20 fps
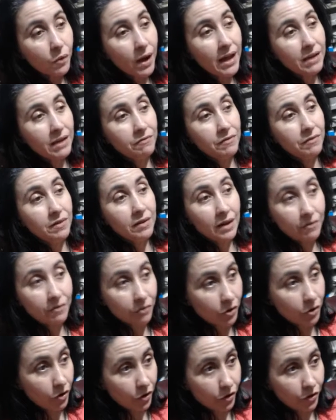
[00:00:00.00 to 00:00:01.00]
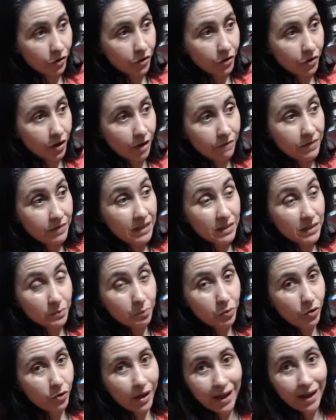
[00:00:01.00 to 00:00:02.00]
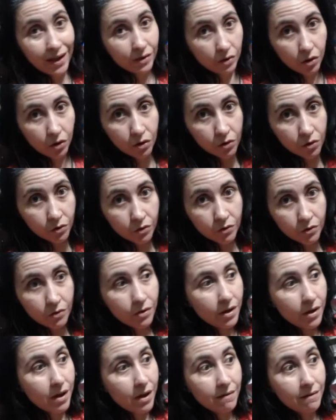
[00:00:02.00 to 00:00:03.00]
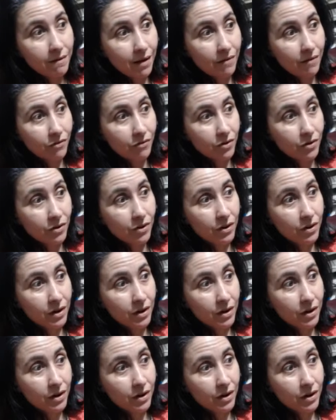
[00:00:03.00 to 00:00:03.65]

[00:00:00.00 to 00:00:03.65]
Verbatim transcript: I have never heard of this book at all. Never.